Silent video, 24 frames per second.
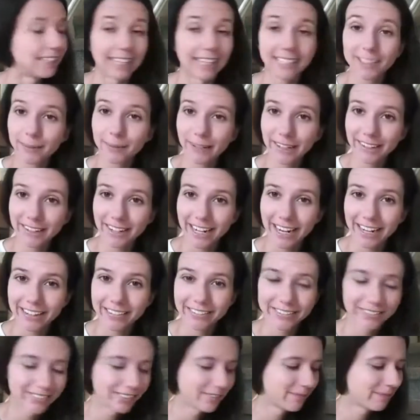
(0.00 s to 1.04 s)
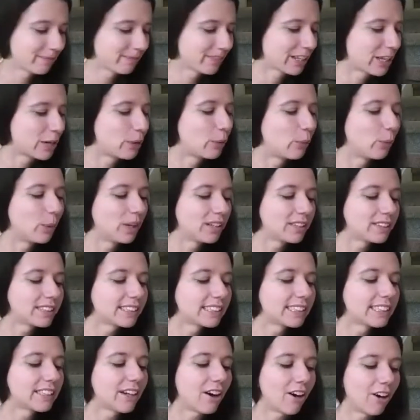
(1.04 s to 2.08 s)
Next paragraph.
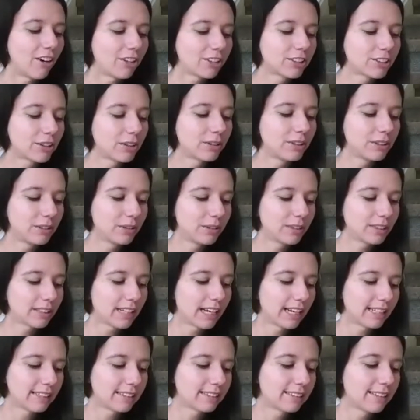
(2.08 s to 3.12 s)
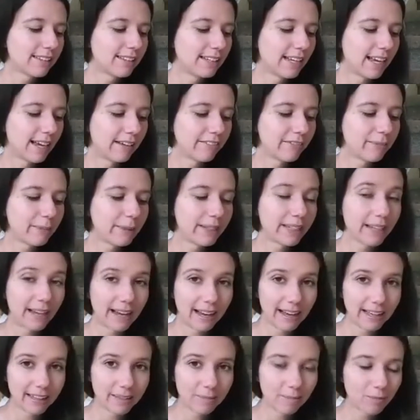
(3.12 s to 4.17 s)
Wilson also utilized the
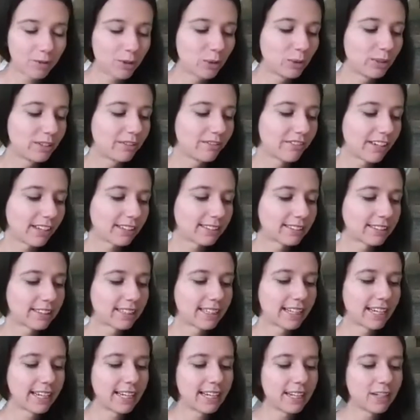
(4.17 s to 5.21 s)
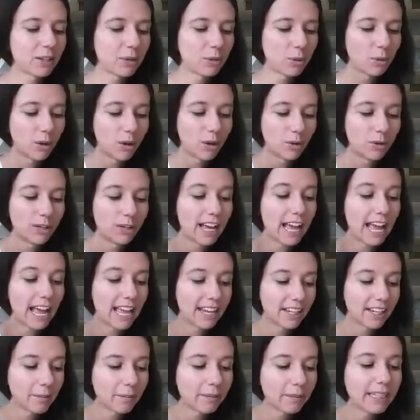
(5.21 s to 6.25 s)
FBI to investigate, quote,
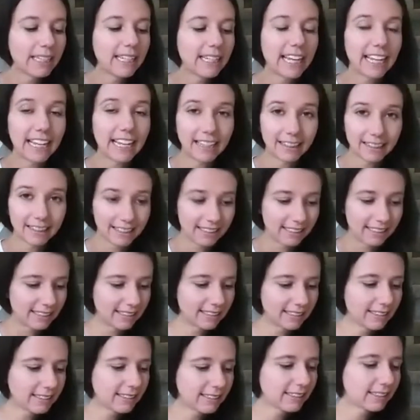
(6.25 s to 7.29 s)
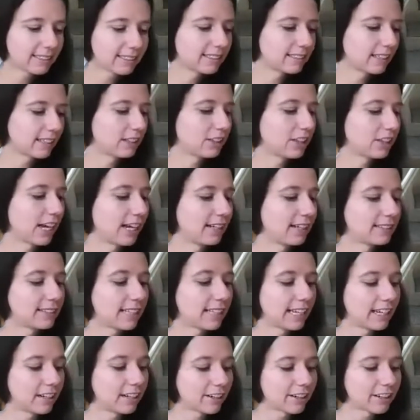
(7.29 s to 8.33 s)
enemy aliens such as
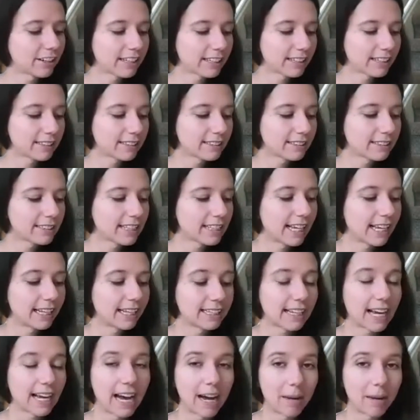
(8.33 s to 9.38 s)
anarchists and